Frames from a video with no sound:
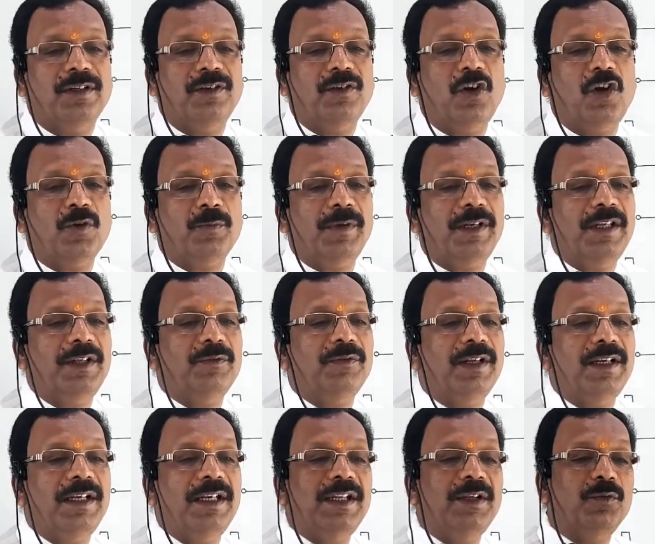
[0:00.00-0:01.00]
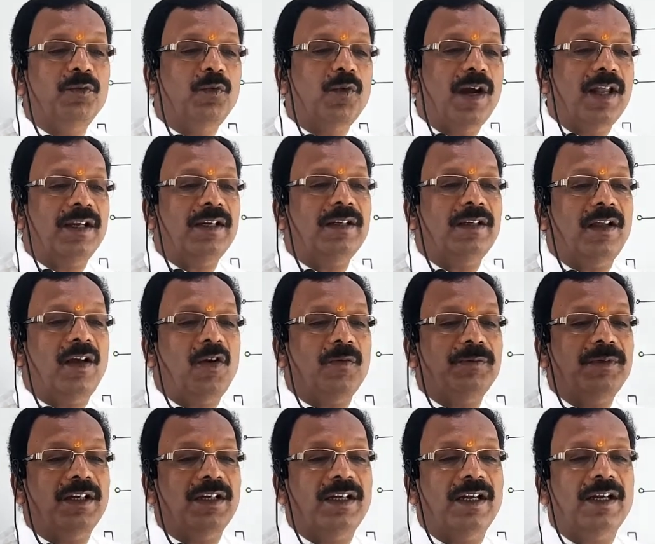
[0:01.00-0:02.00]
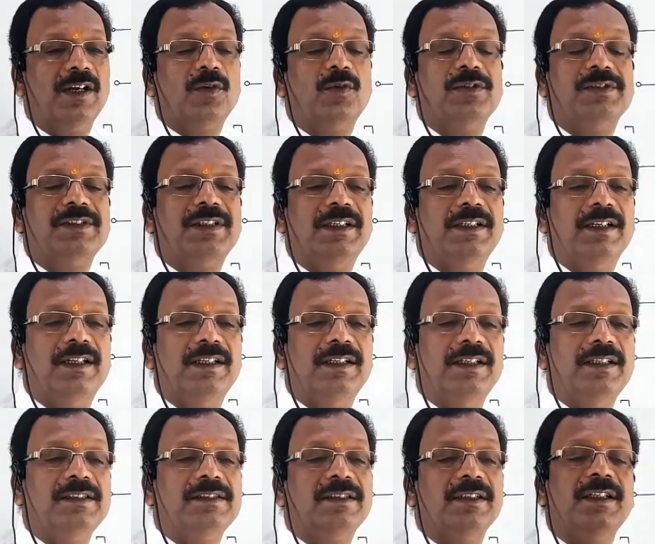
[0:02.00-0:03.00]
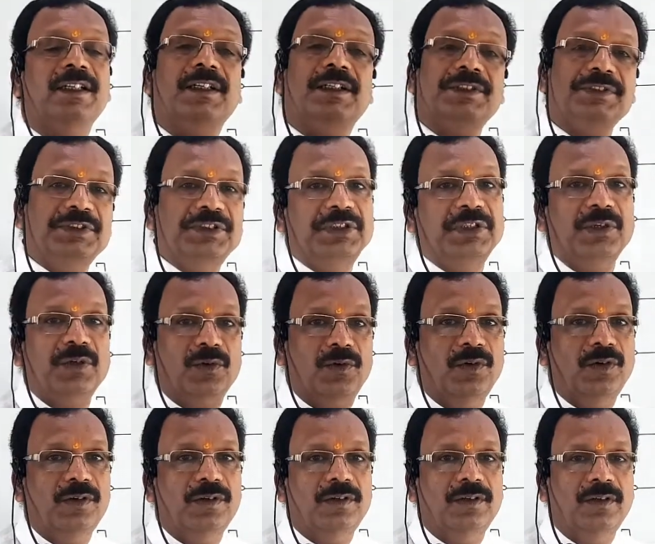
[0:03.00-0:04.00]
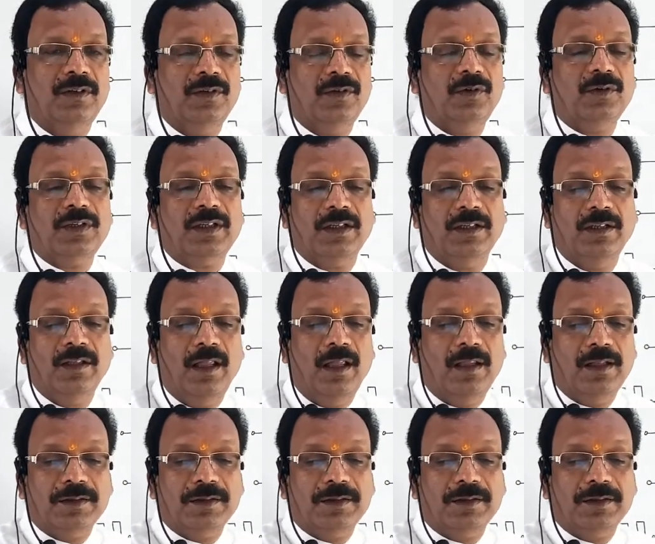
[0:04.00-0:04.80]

Normally only one of the control signal is 0. Okay.